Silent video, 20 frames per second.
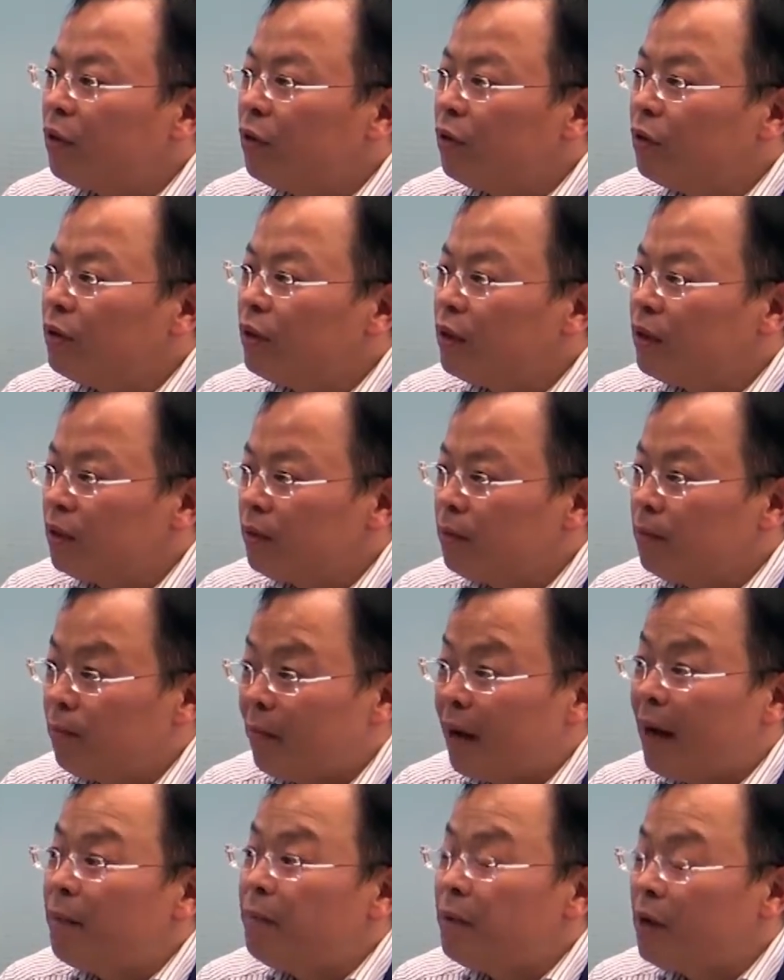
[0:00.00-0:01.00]
all this
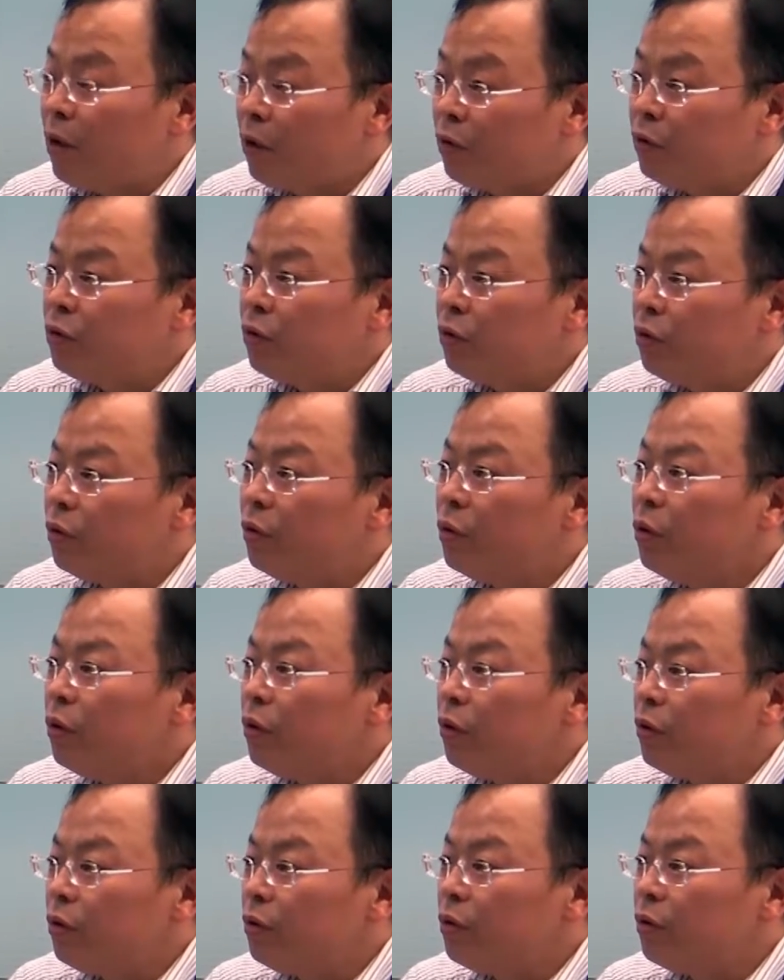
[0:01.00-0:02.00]
might be also
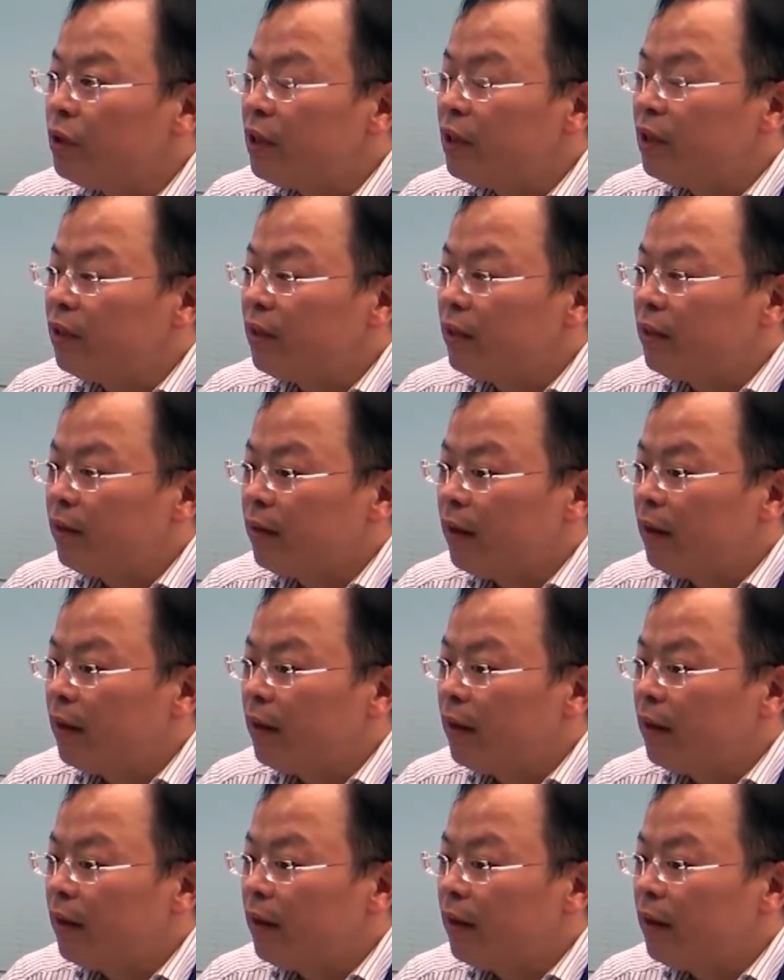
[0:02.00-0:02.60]
using